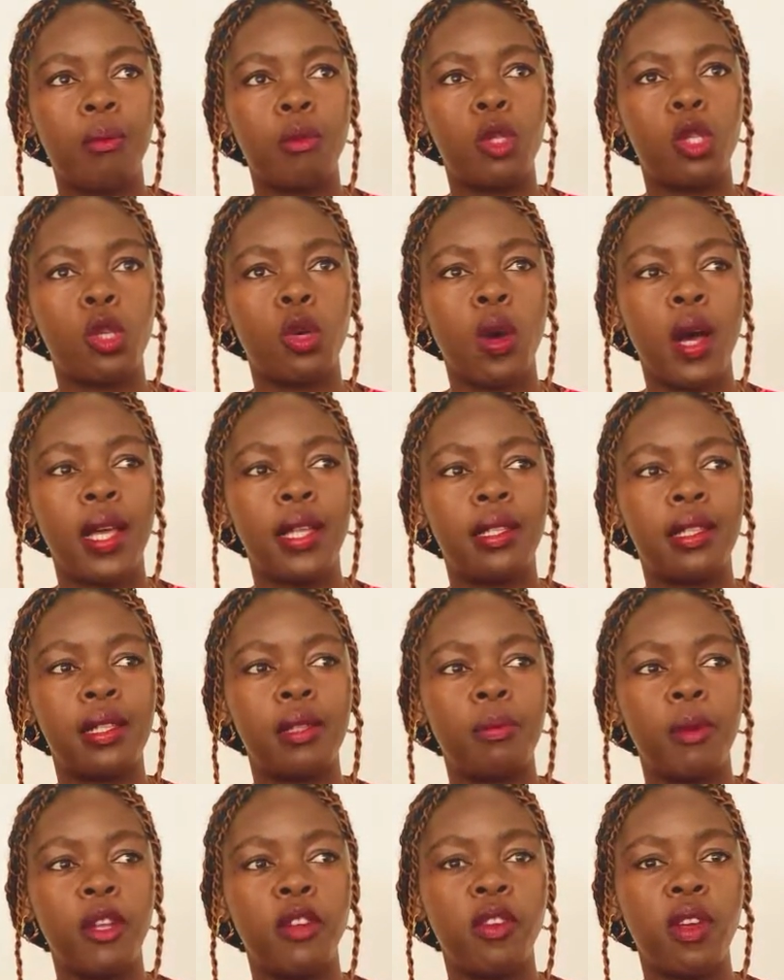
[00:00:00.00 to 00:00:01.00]
So I did
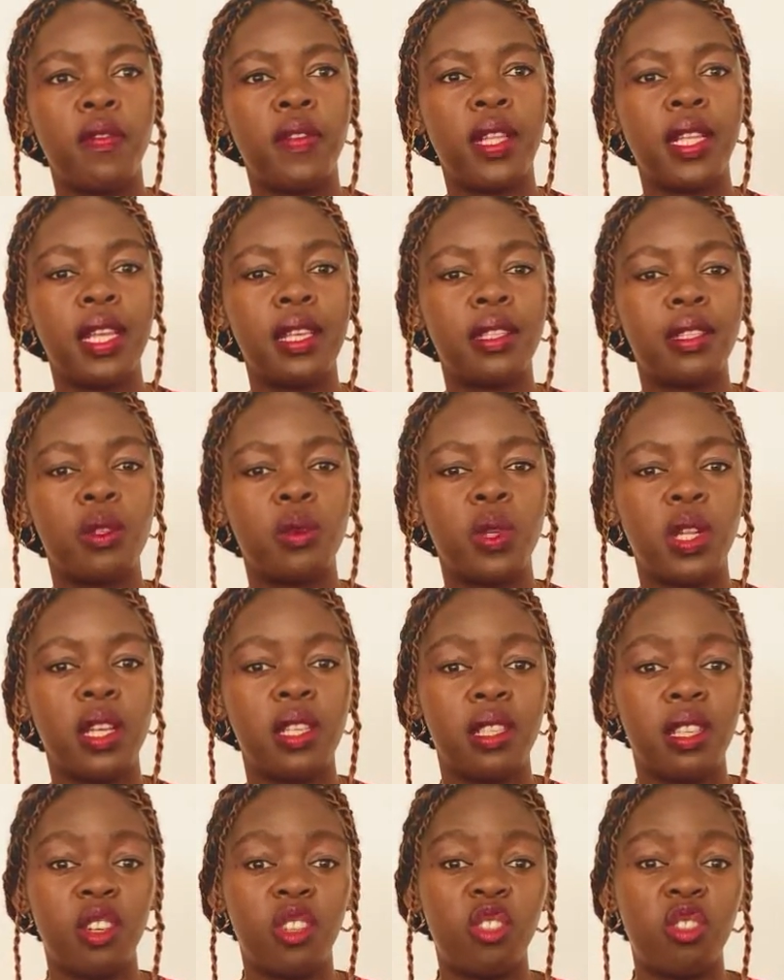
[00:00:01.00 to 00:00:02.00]
my driving license when I
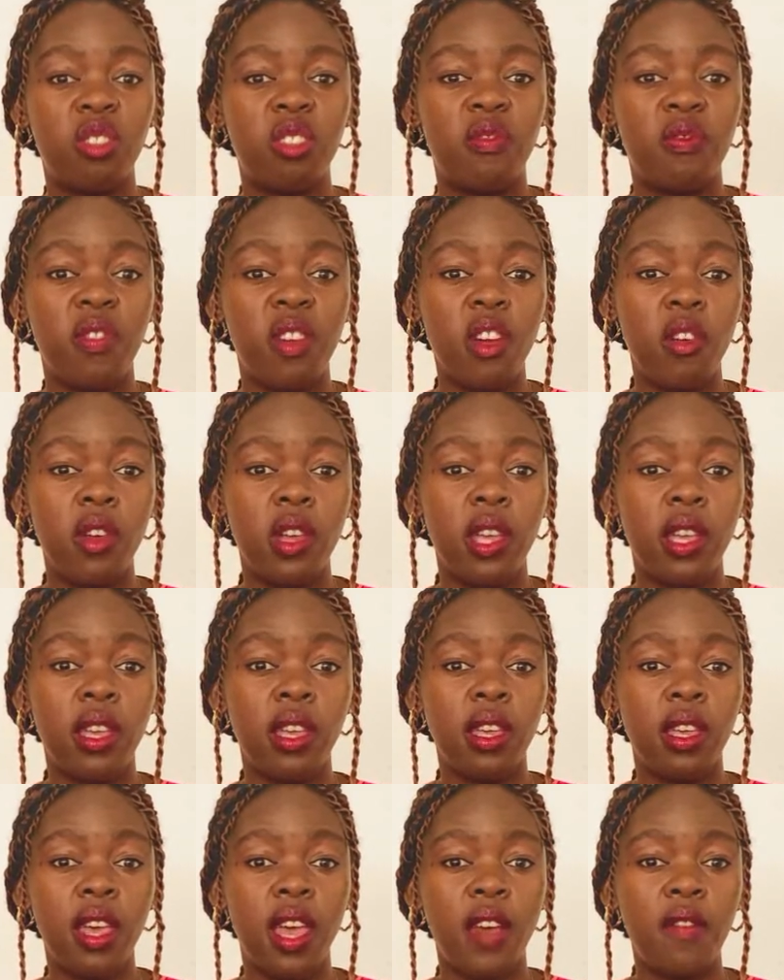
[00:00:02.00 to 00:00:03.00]
was actually
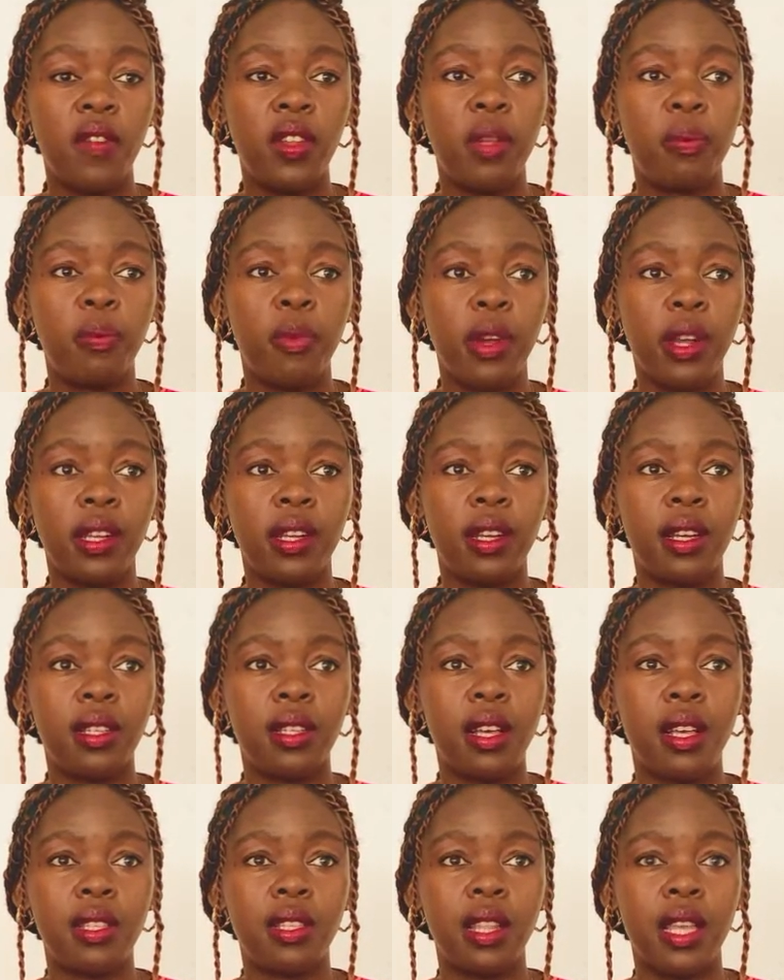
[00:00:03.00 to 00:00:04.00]
very heavily pregnant
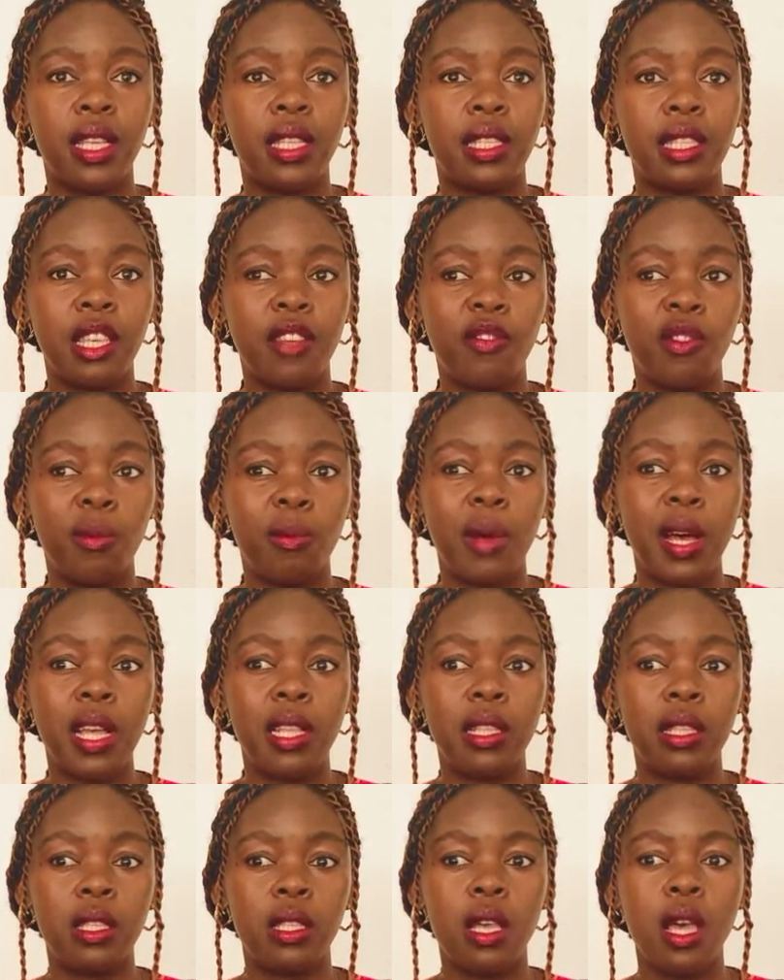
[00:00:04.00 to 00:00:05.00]
at like 7
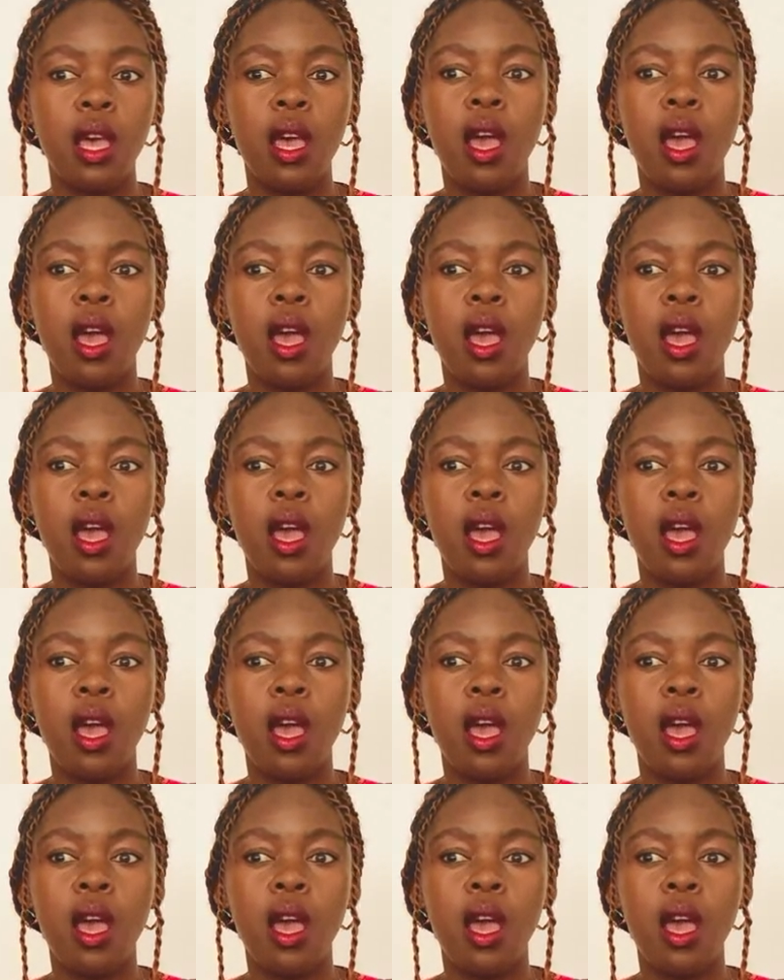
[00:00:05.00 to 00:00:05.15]
months.